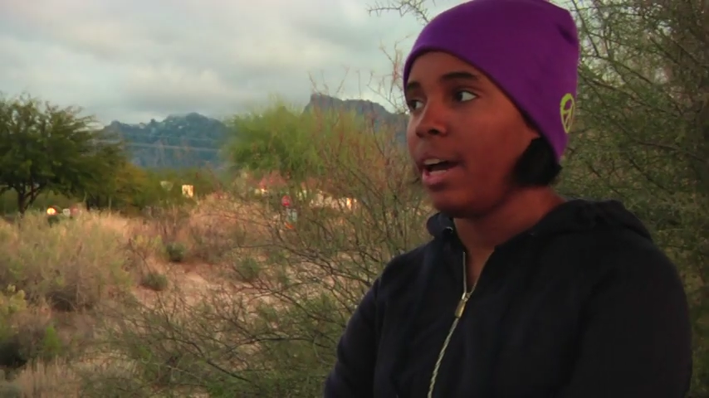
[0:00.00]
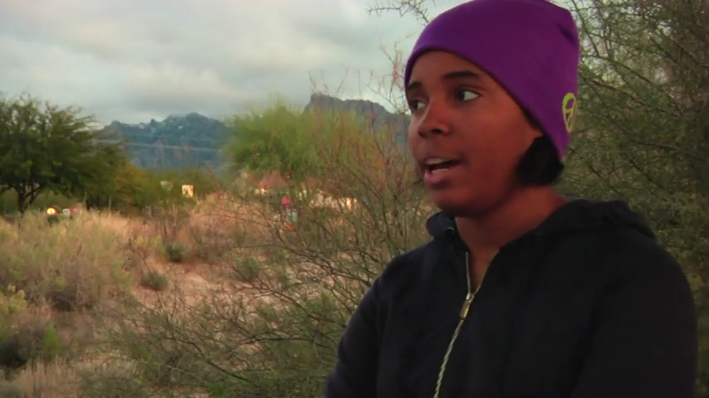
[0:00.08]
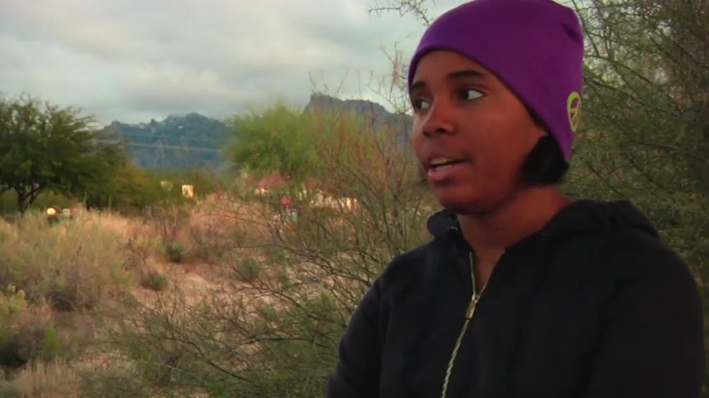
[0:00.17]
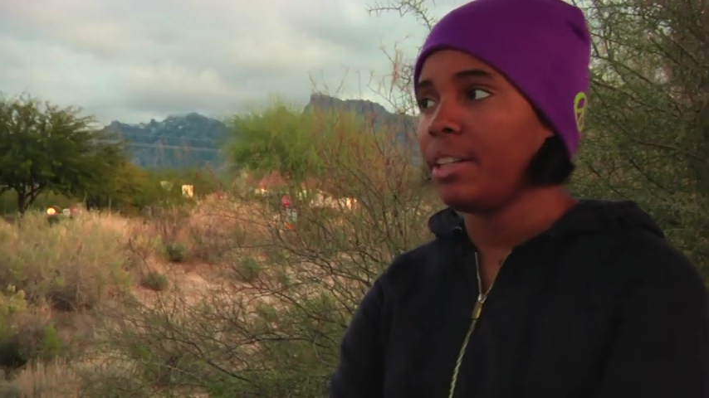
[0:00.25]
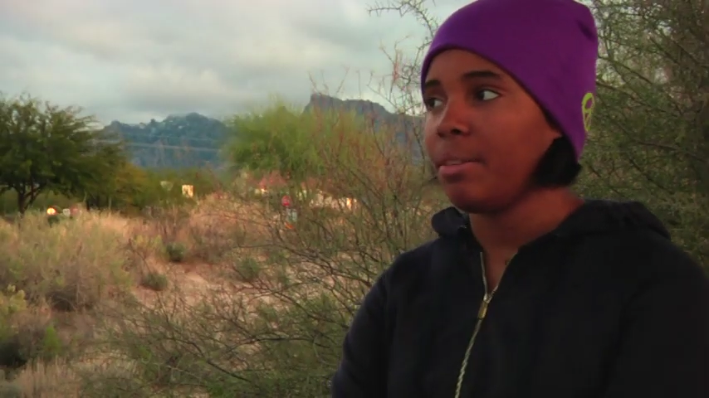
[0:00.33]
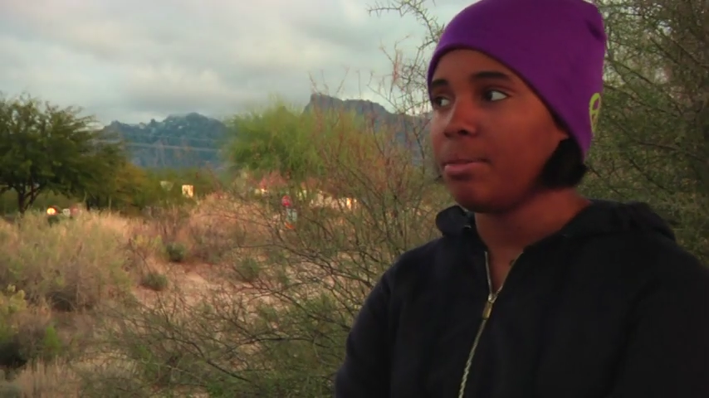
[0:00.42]

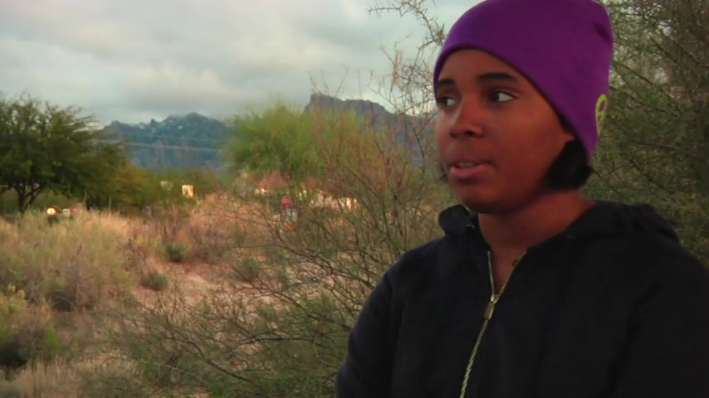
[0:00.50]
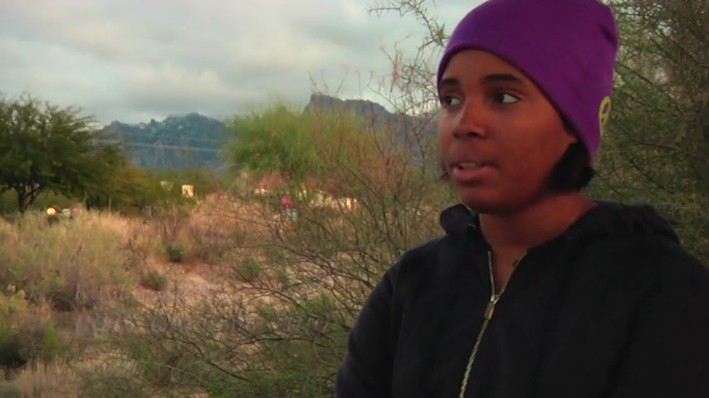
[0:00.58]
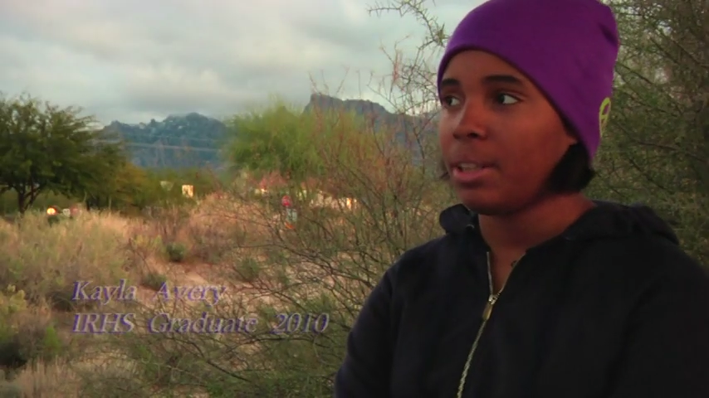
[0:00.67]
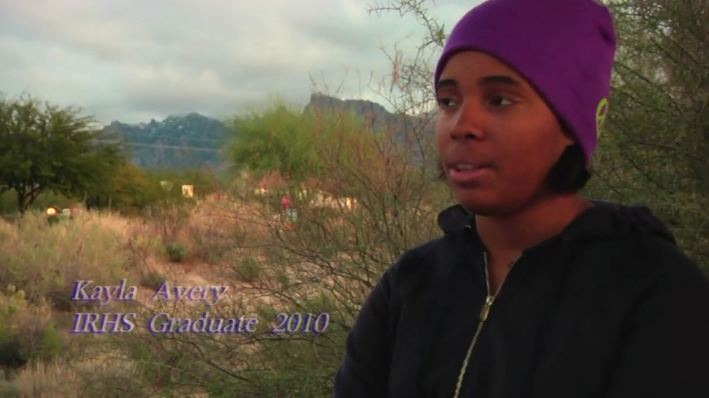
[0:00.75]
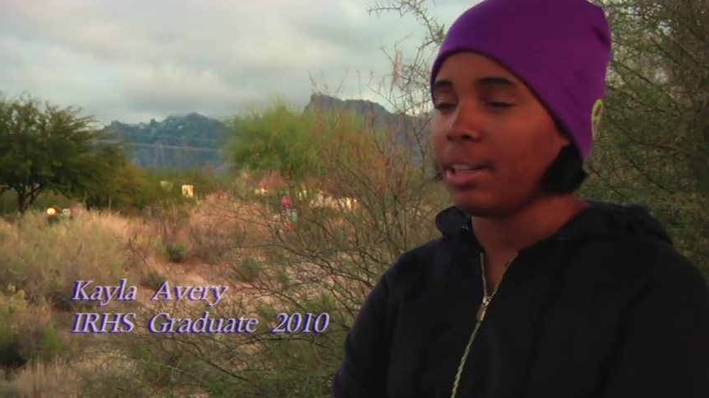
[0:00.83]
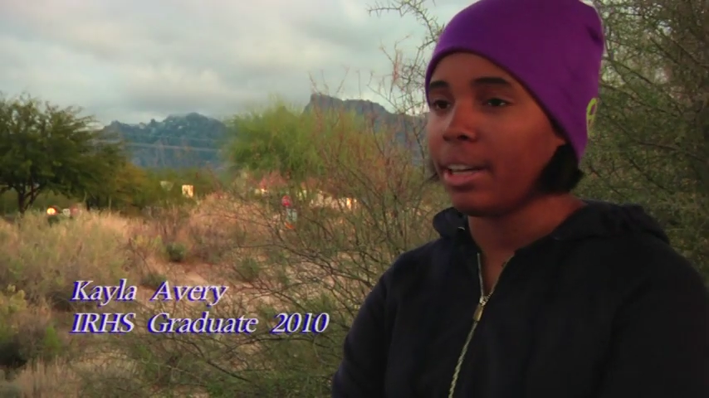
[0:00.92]
I
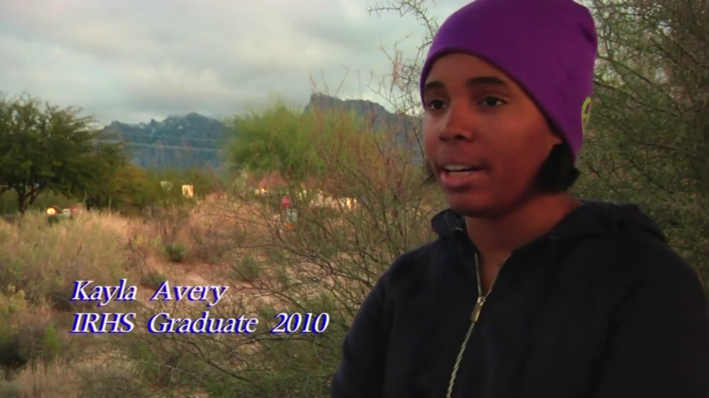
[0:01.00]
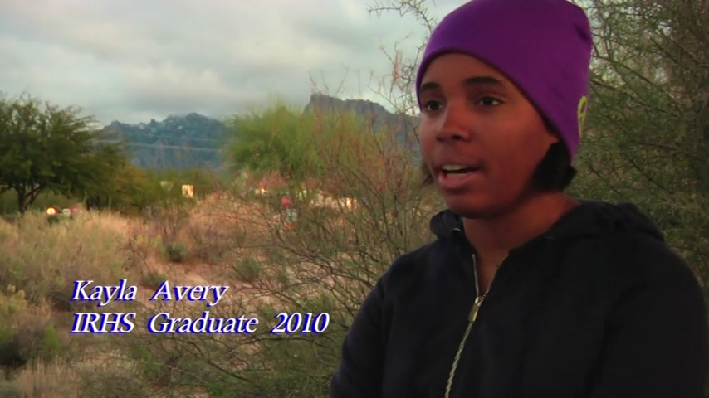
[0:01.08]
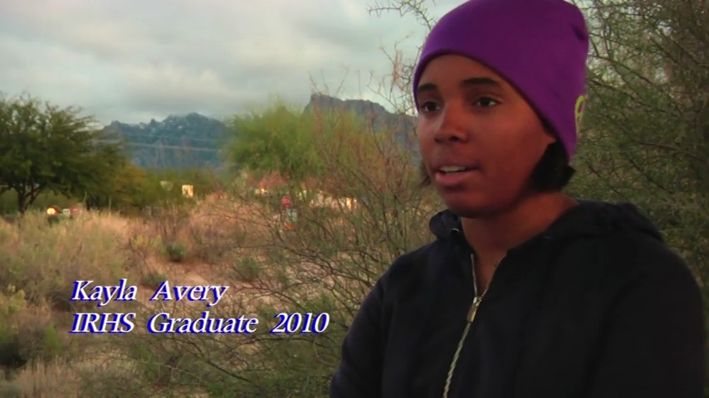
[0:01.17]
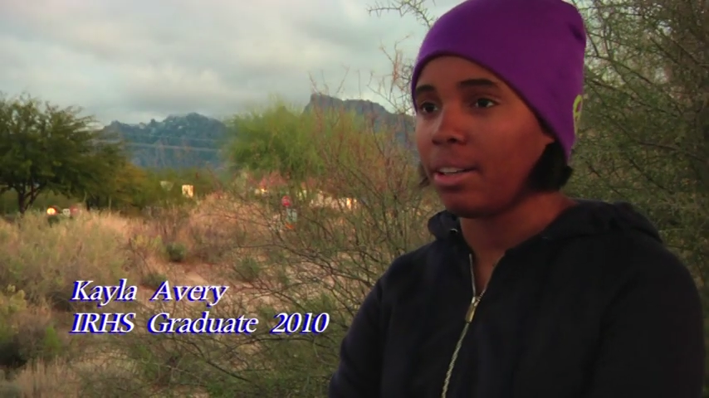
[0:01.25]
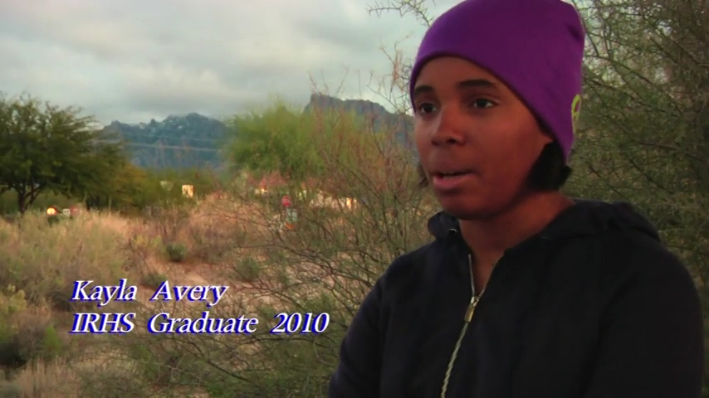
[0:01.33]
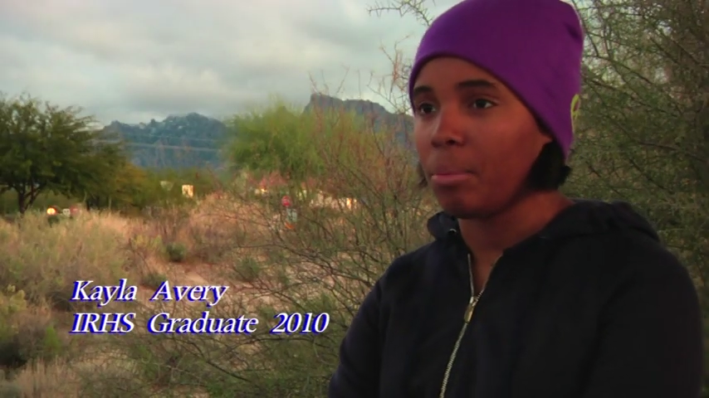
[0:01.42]
definitely think I
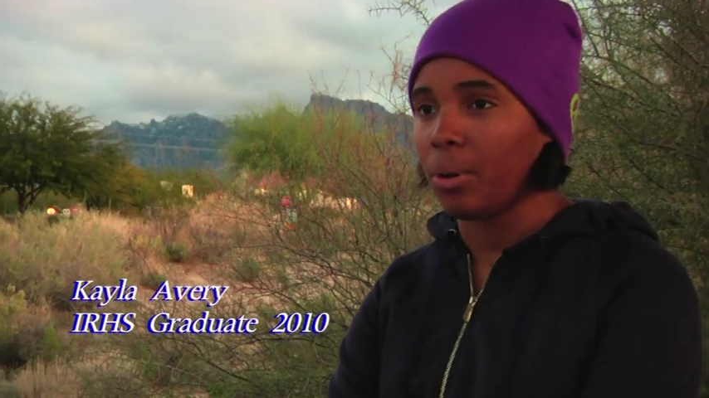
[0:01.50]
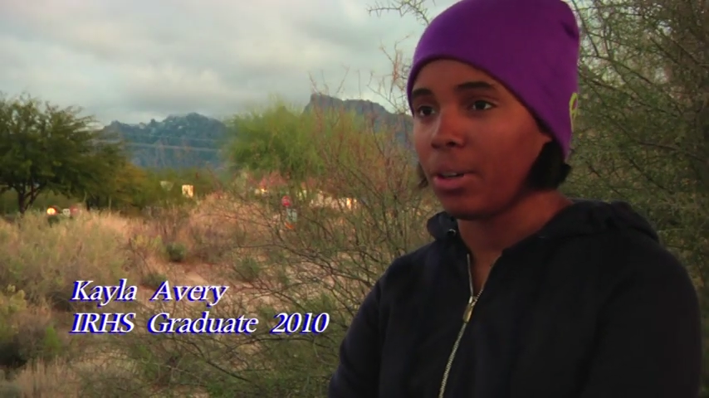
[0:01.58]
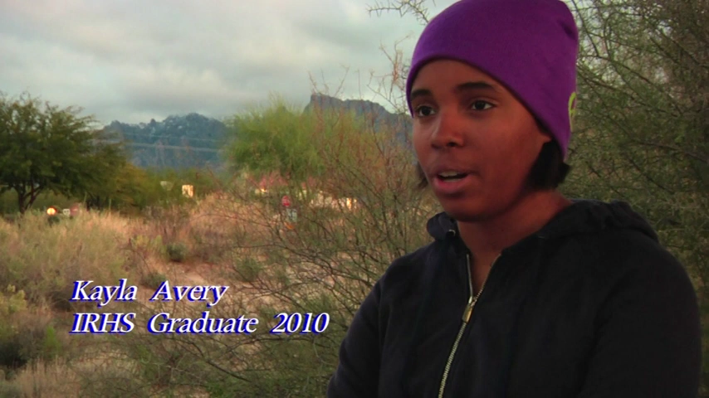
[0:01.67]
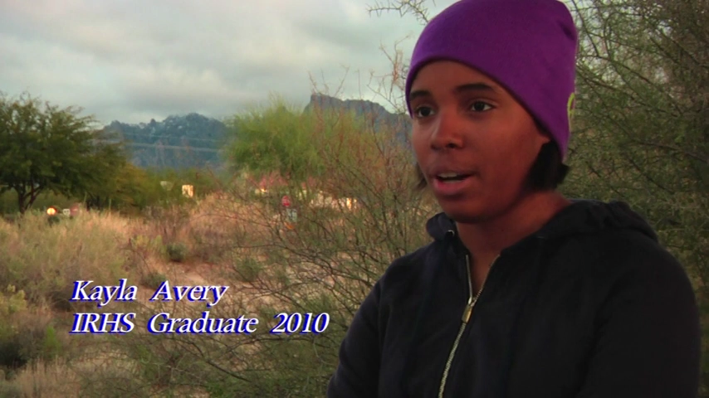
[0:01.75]
got a lot more